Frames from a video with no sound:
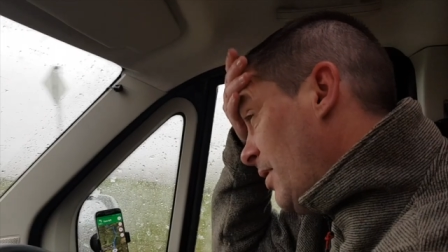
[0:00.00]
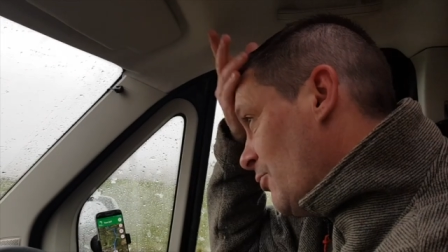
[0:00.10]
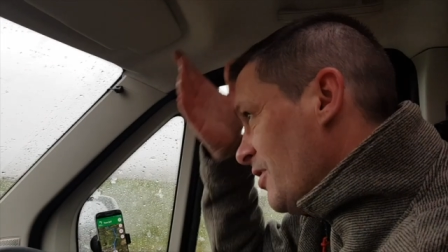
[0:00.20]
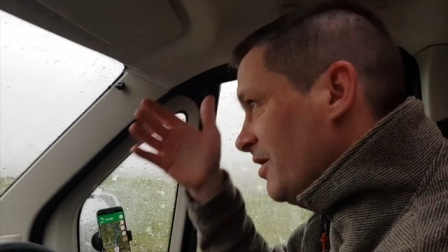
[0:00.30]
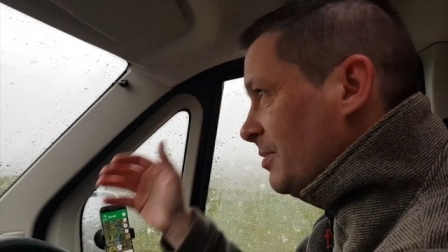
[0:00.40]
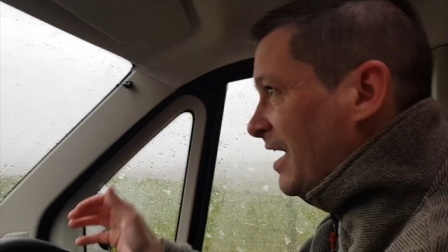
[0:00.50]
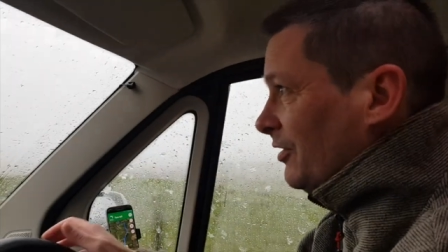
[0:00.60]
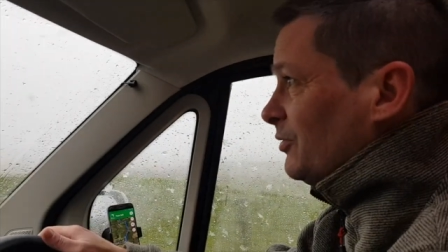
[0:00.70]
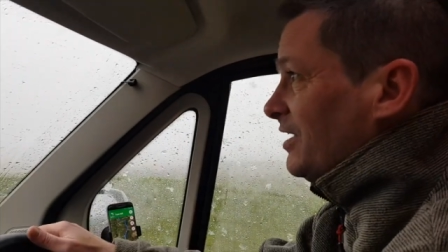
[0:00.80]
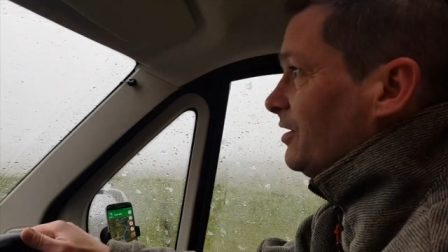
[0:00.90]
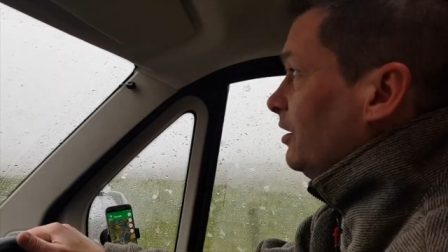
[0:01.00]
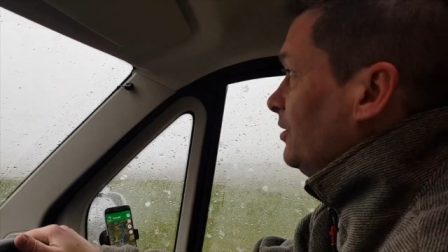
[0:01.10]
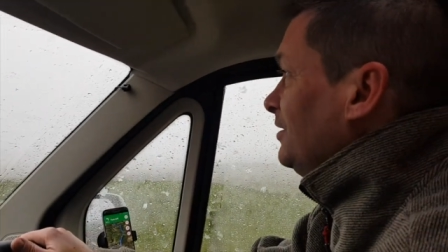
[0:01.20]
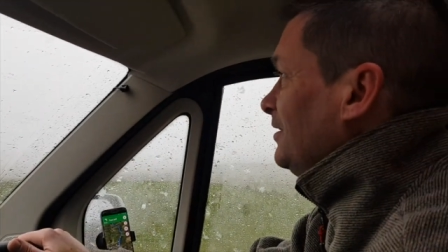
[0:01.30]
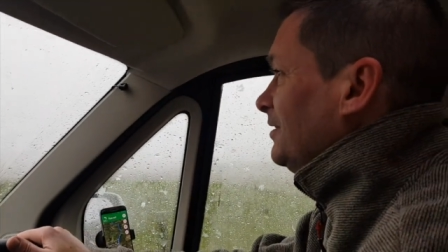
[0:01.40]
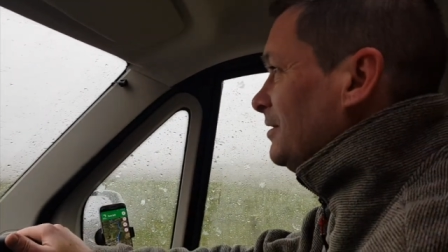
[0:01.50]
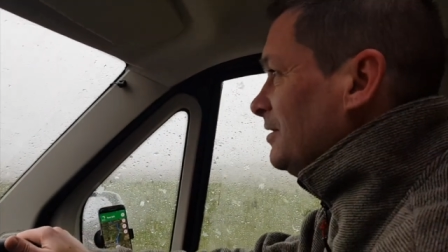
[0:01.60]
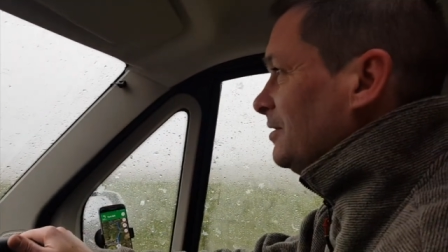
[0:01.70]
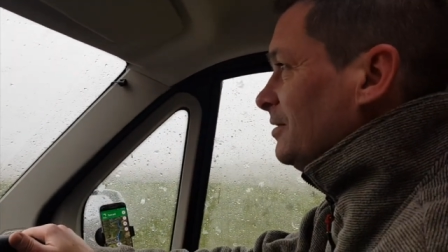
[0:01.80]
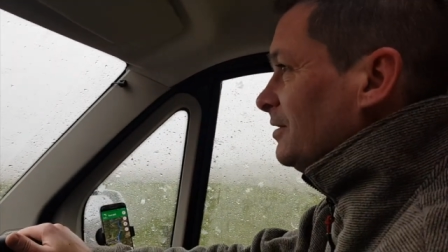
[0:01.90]
a bit worried about the weather.
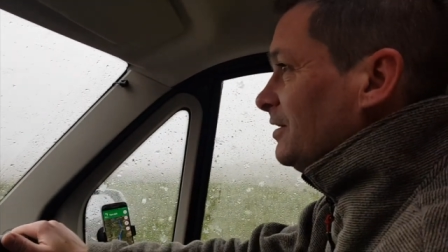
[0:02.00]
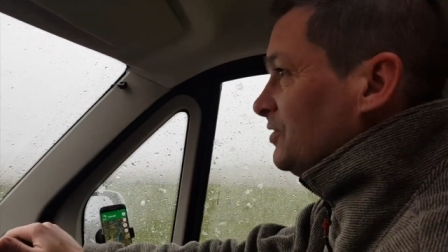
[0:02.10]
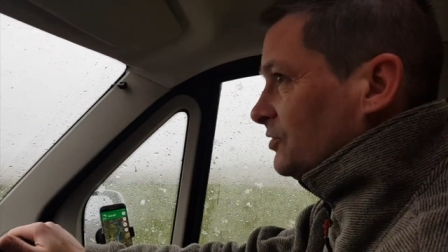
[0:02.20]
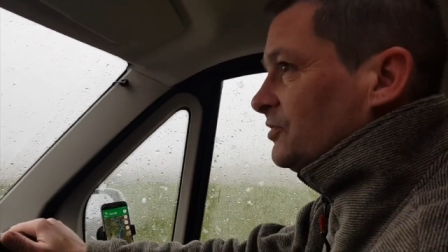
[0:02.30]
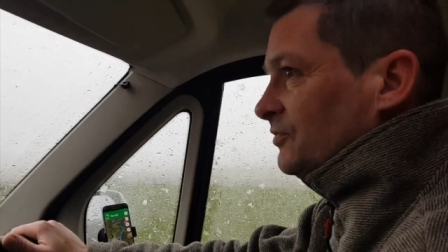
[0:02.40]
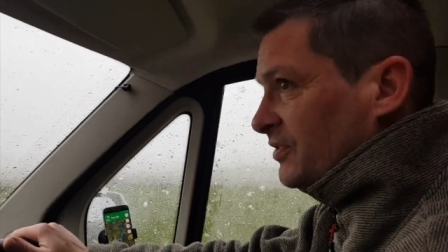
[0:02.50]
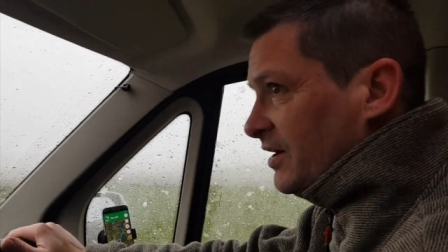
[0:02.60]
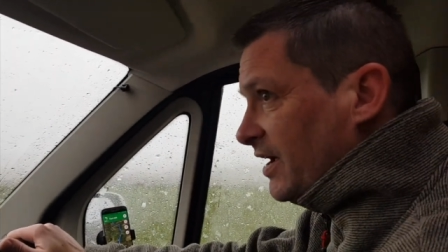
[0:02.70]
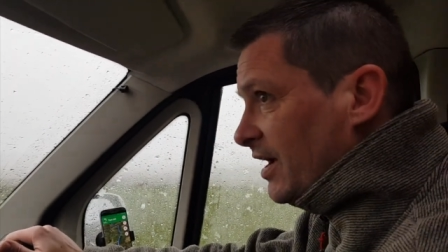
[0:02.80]
It's very